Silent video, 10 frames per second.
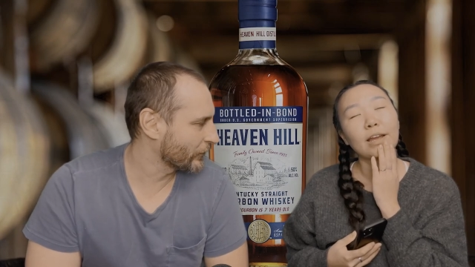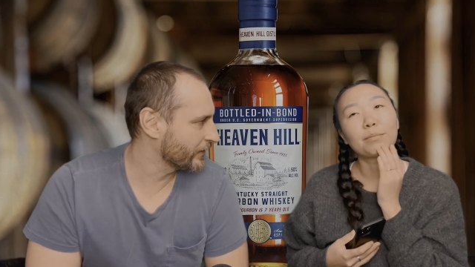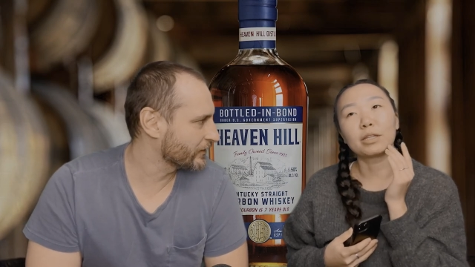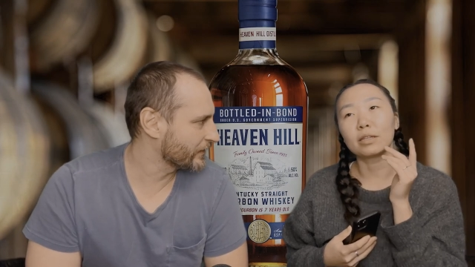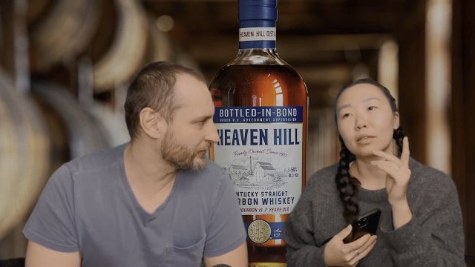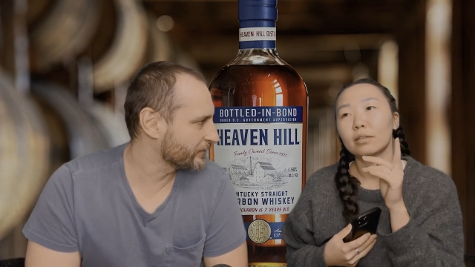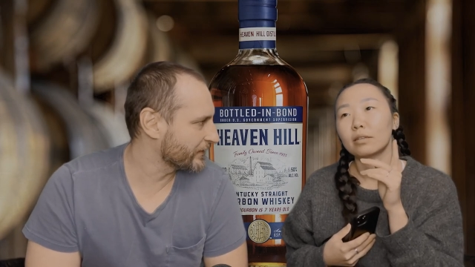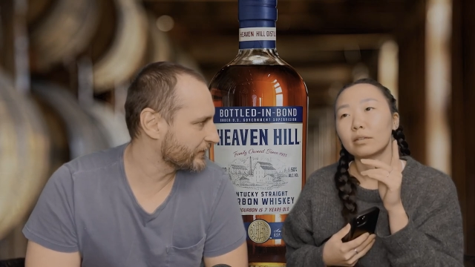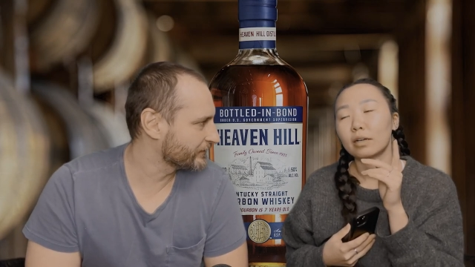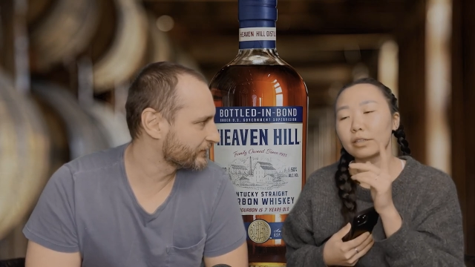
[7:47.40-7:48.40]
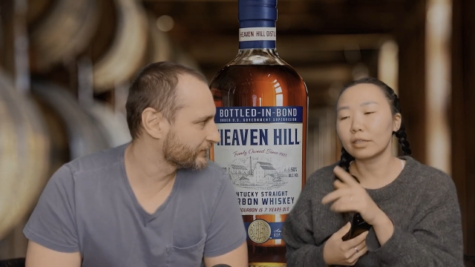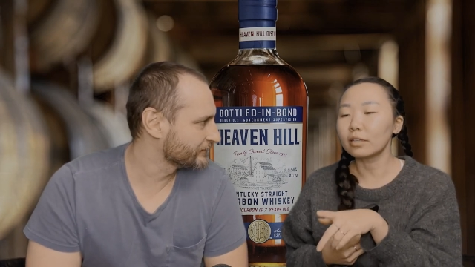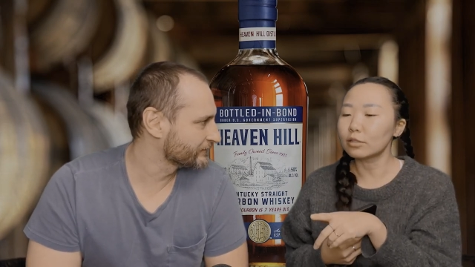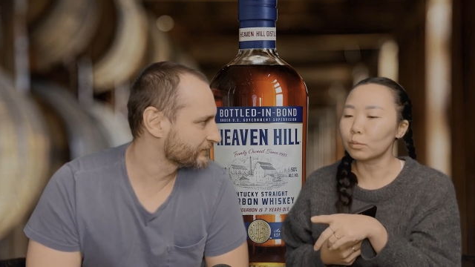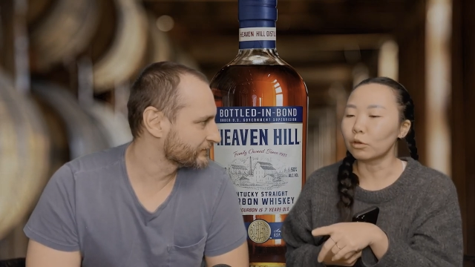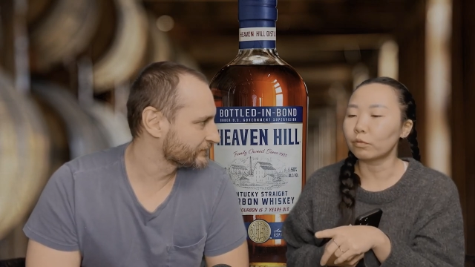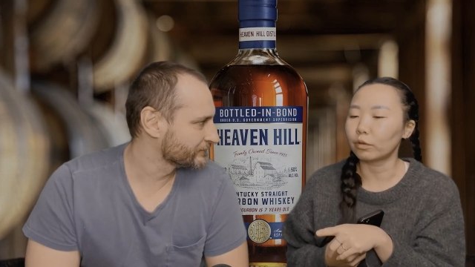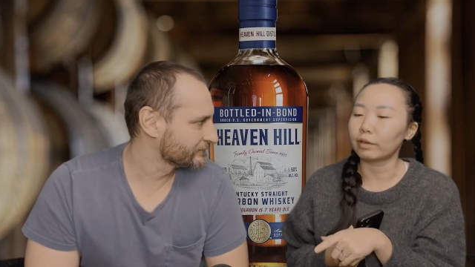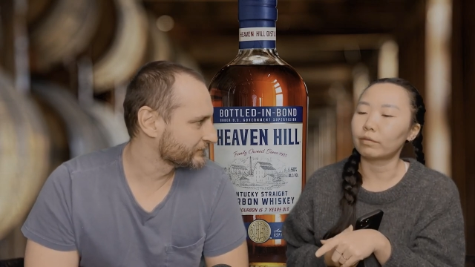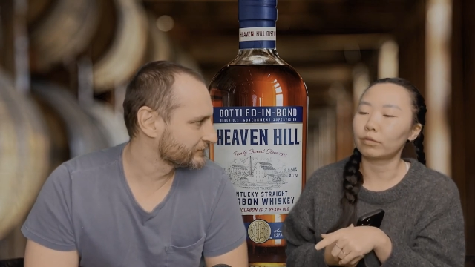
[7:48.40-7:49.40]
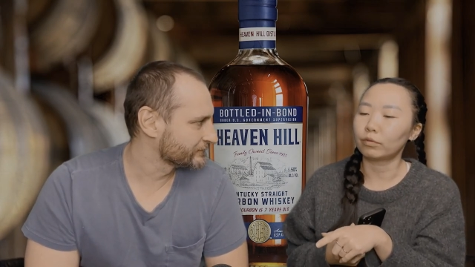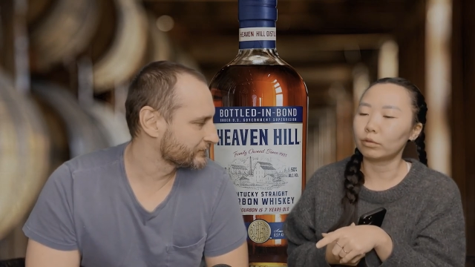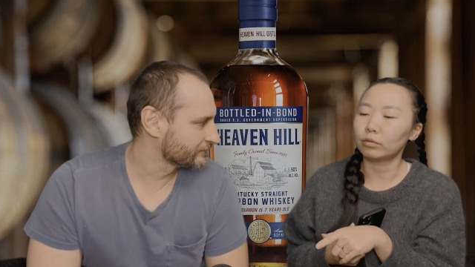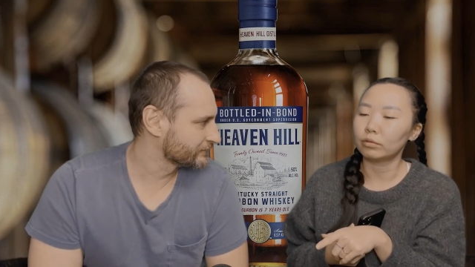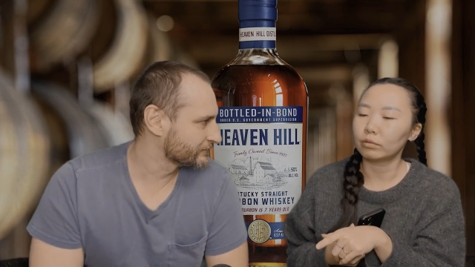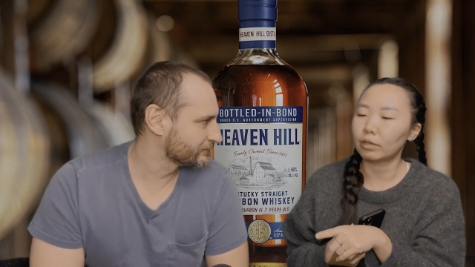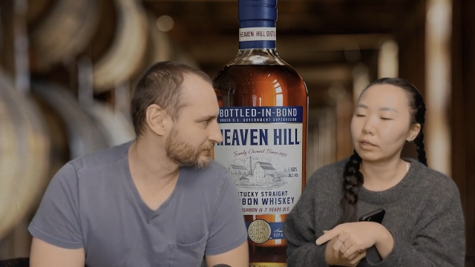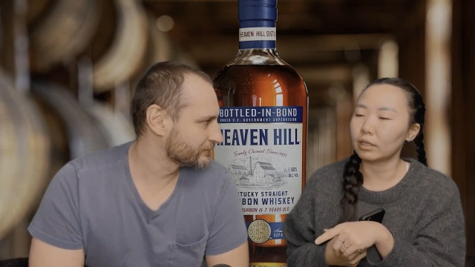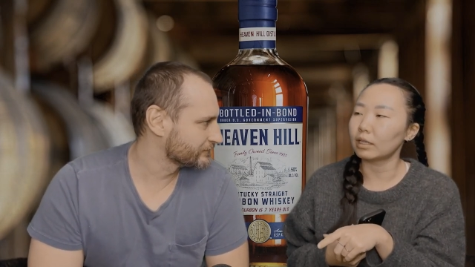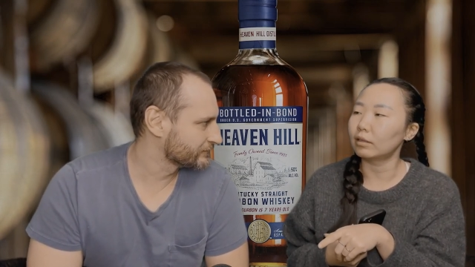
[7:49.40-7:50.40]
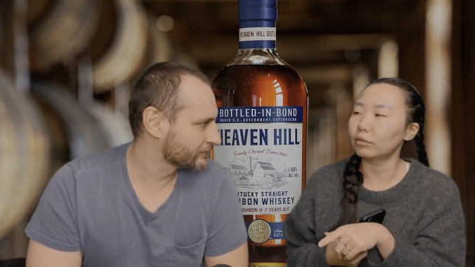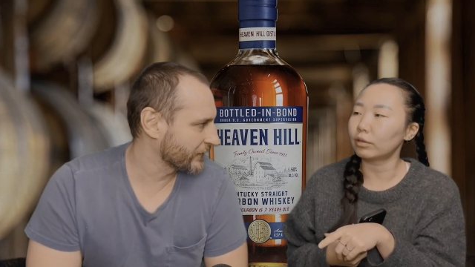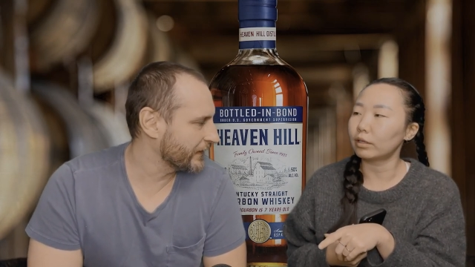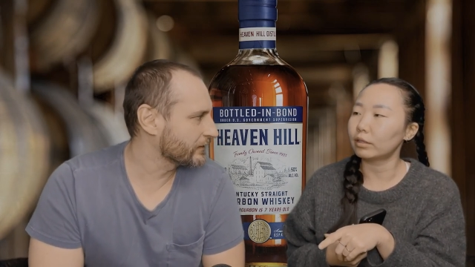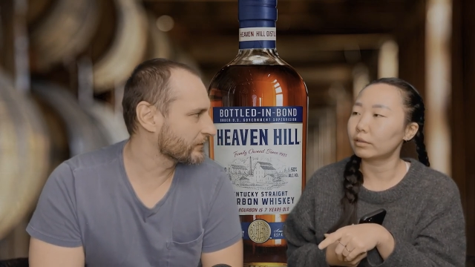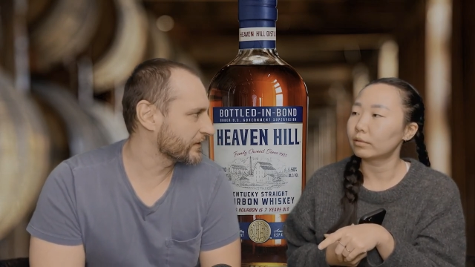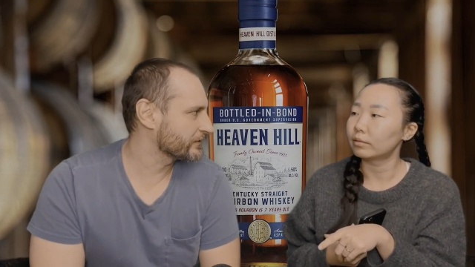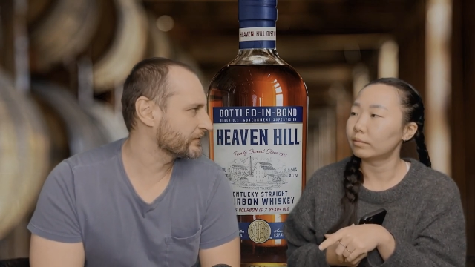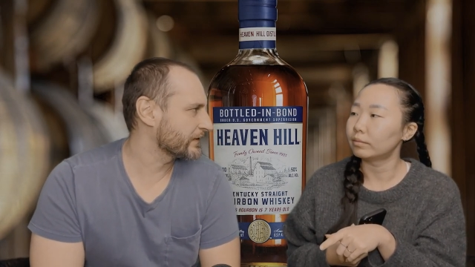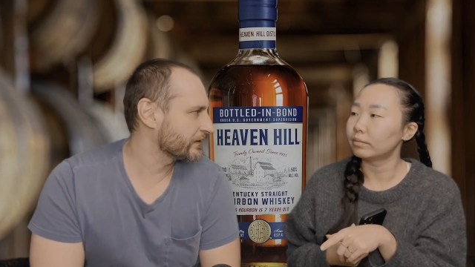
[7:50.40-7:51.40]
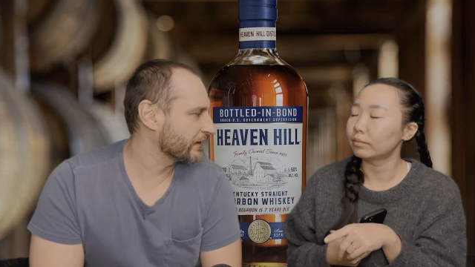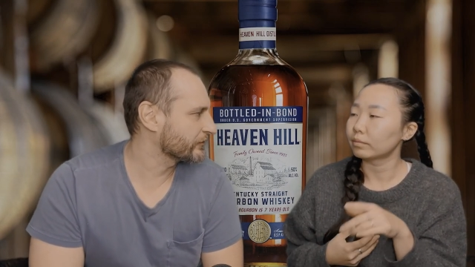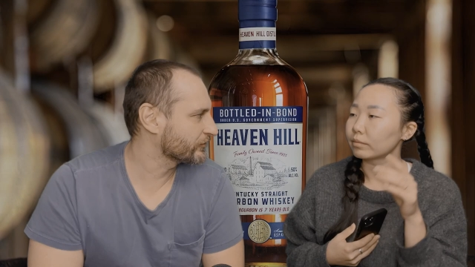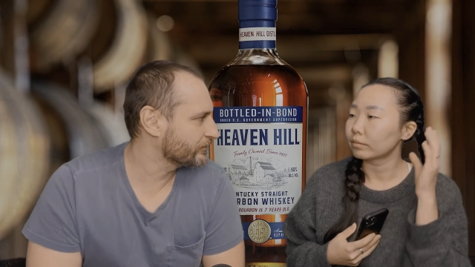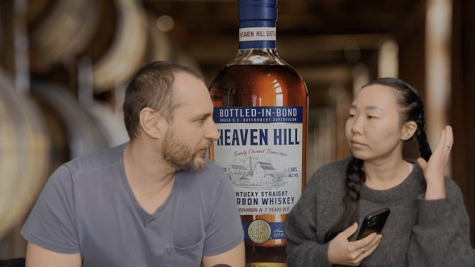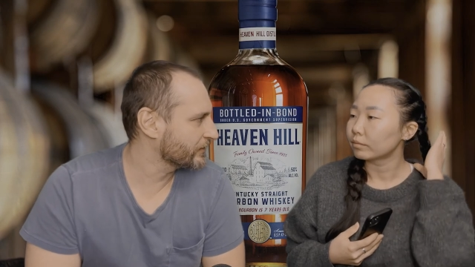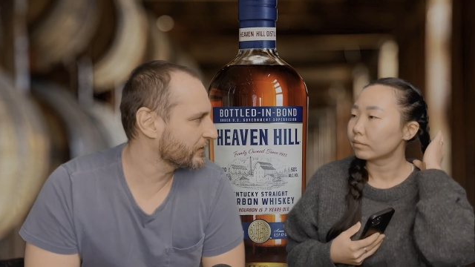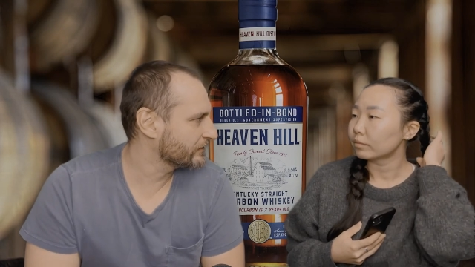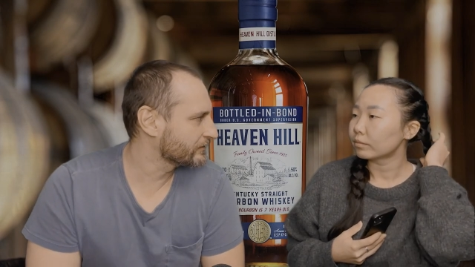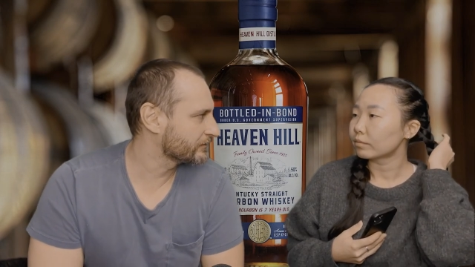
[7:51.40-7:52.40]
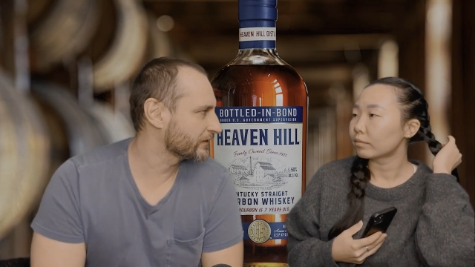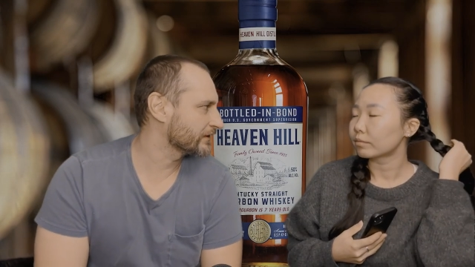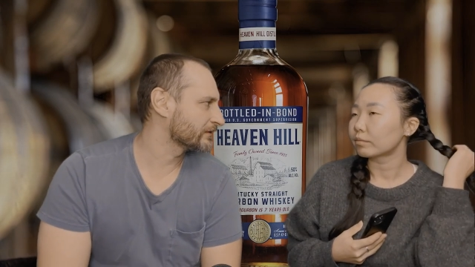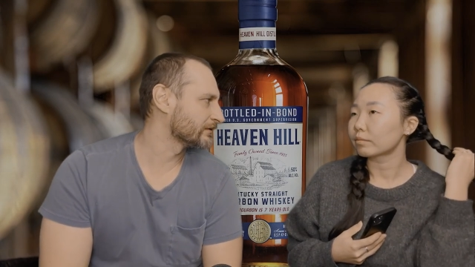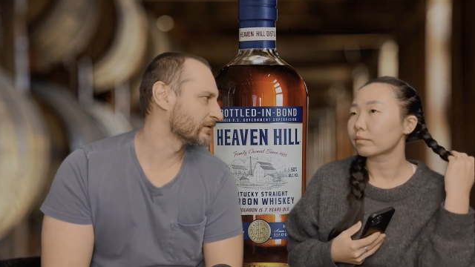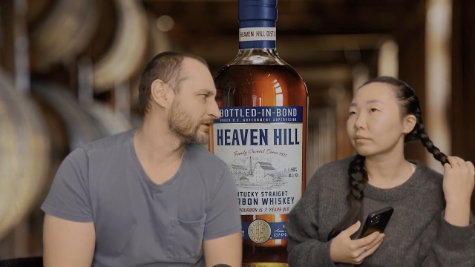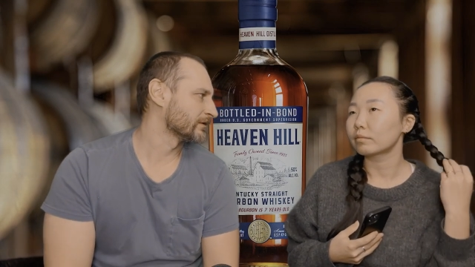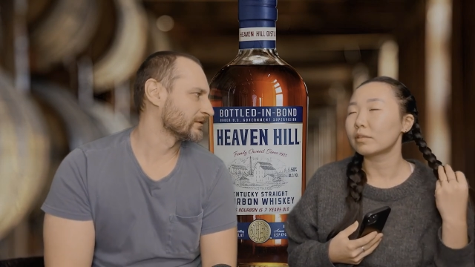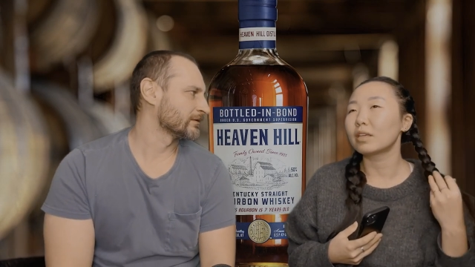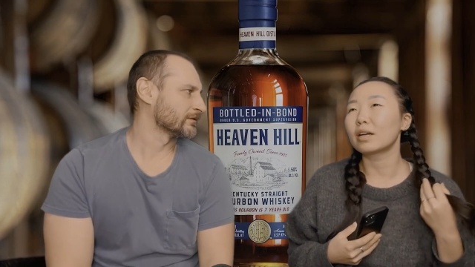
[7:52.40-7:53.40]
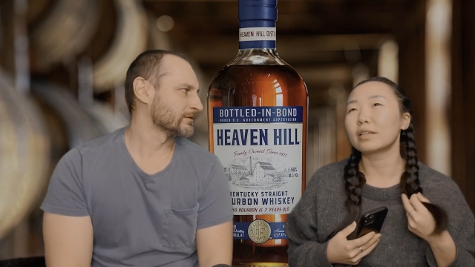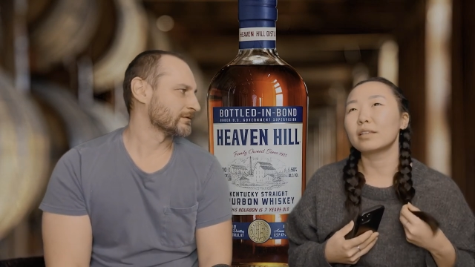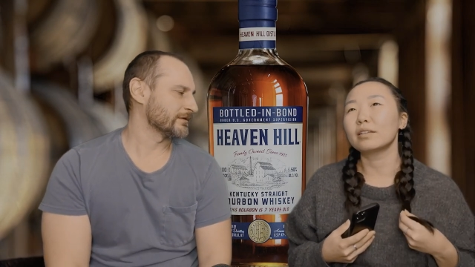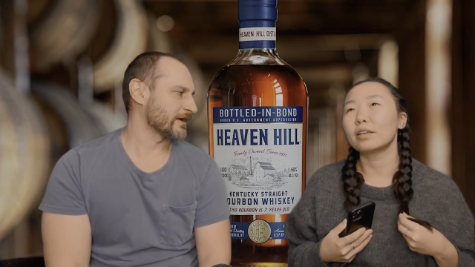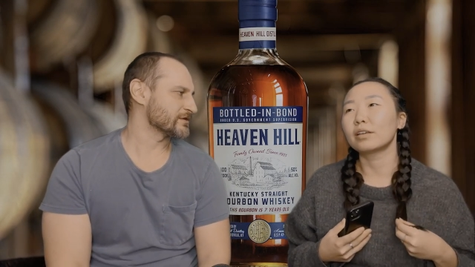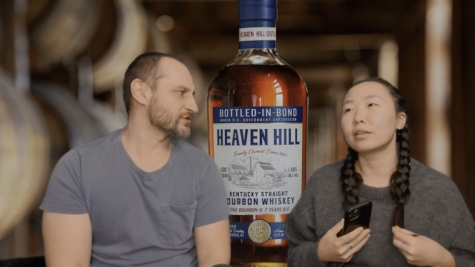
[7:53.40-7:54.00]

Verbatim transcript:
Speaker 1: I Eagle mean, Rare is better.
Speaker 2: I think it's more flavorful than Eagle Rare. Eagle
Speaker 1: Rare is very like smoky, right? Yeah, I think not as